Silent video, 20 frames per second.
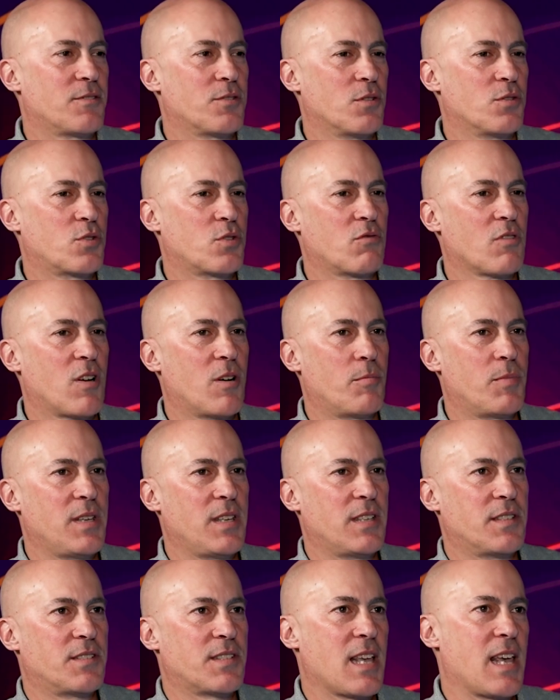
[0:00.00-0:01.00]
So Scrum
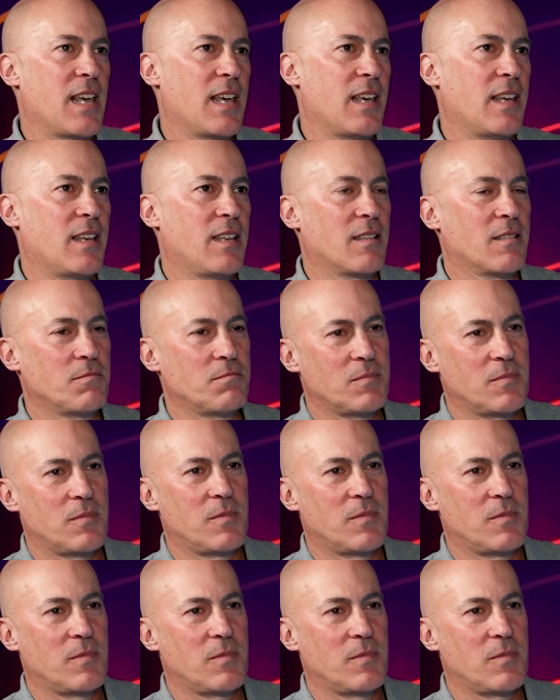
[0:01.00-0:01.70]
is an